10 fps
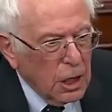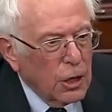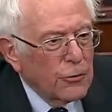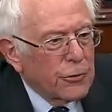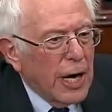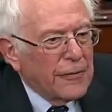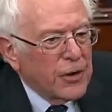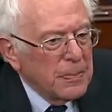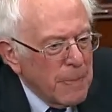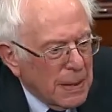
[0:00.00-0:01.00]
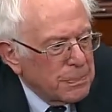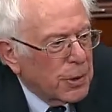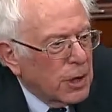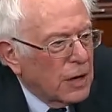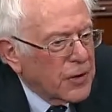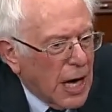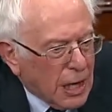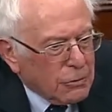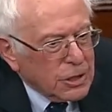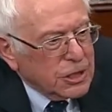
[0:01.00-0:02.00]
for every member of
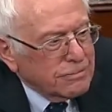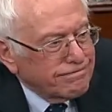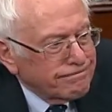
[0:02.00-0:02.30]
Congress.